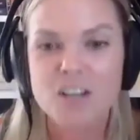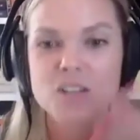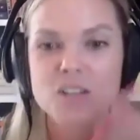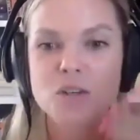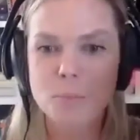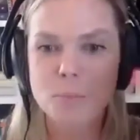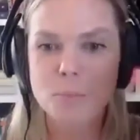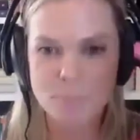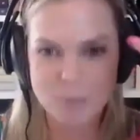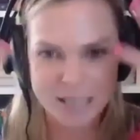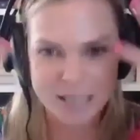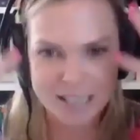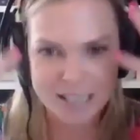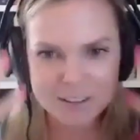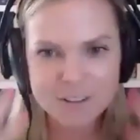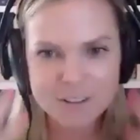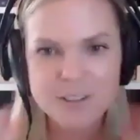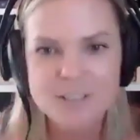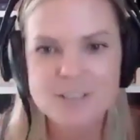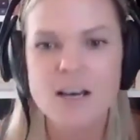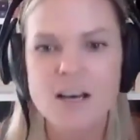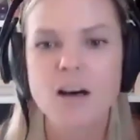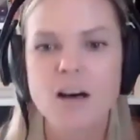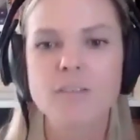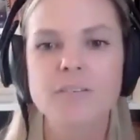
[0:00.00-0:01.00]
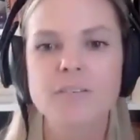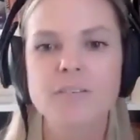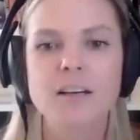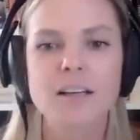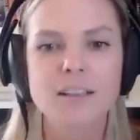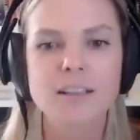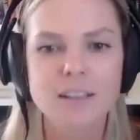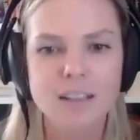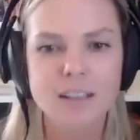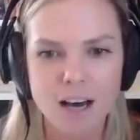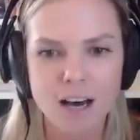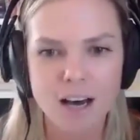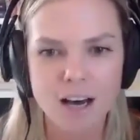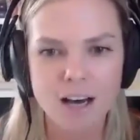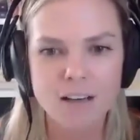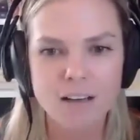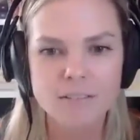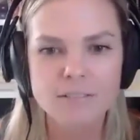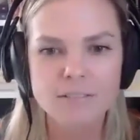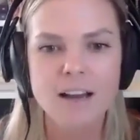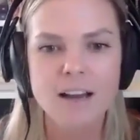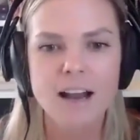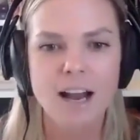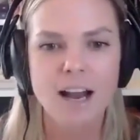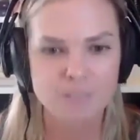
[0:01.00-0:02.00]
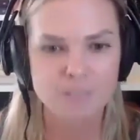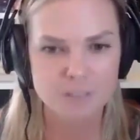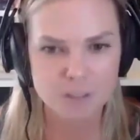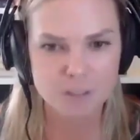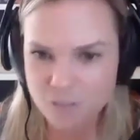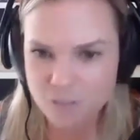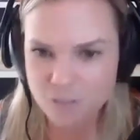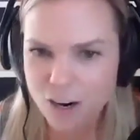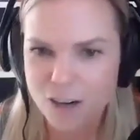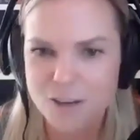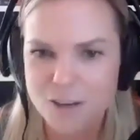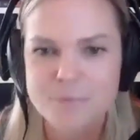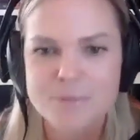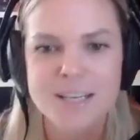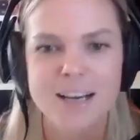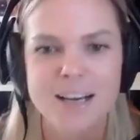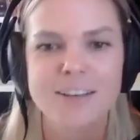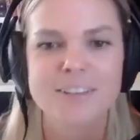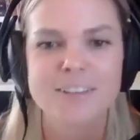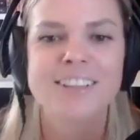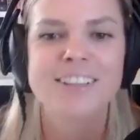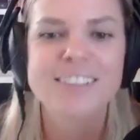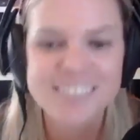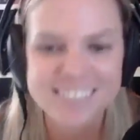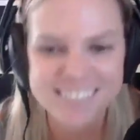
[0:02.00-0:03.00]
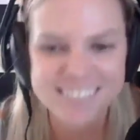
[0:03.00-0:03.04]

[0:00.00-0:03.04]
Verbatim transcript: You bathe yourself in love after you calm down.